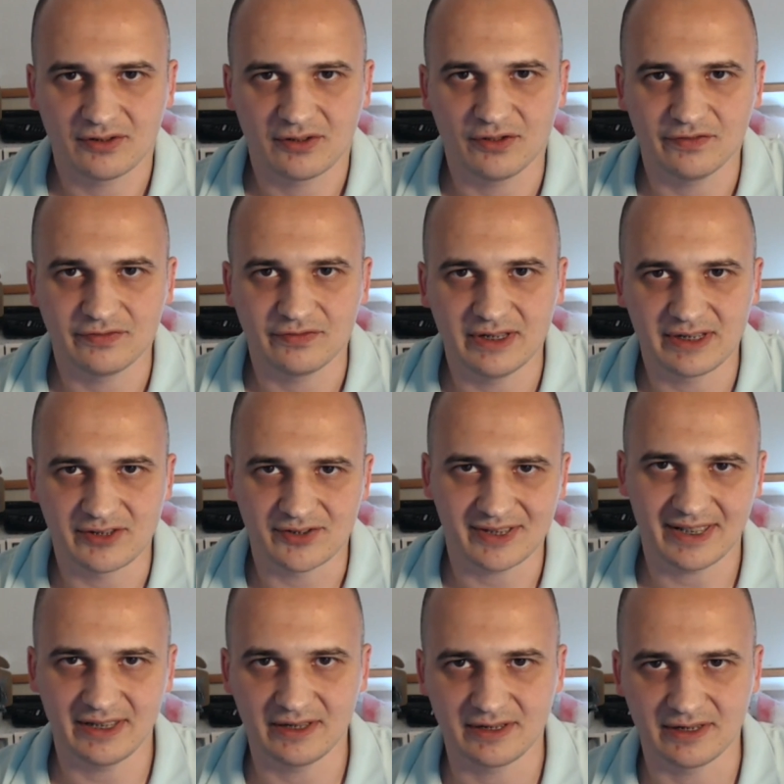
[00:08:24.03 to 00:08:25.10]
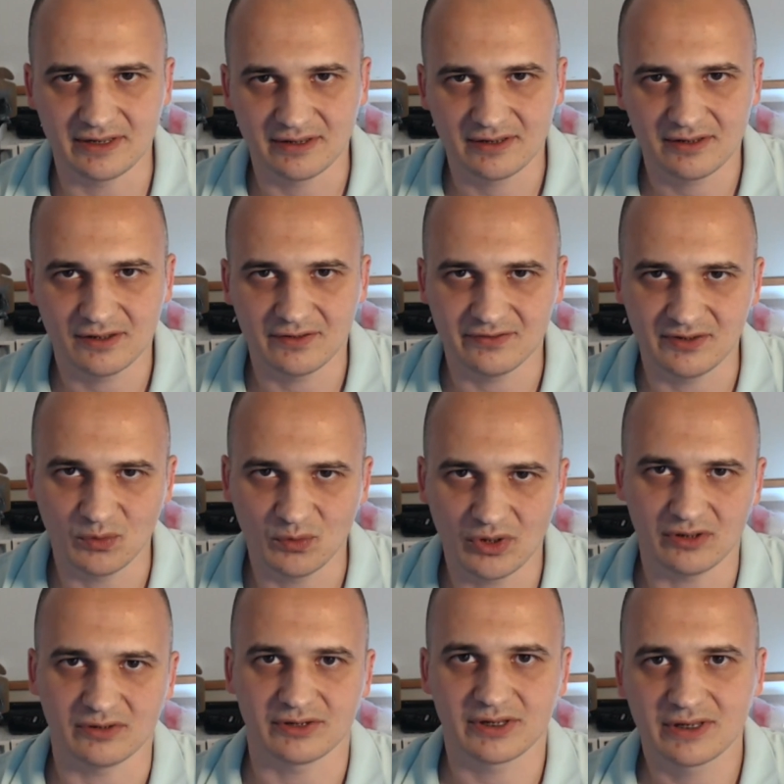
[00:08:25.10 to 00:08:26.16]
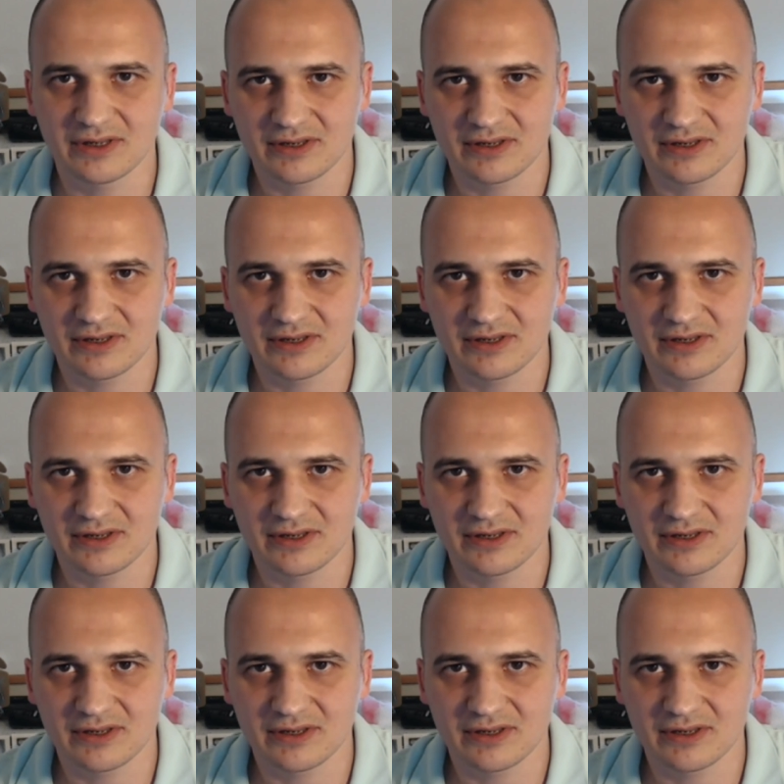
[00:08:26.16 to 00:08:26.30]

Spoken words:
of the society, of the world.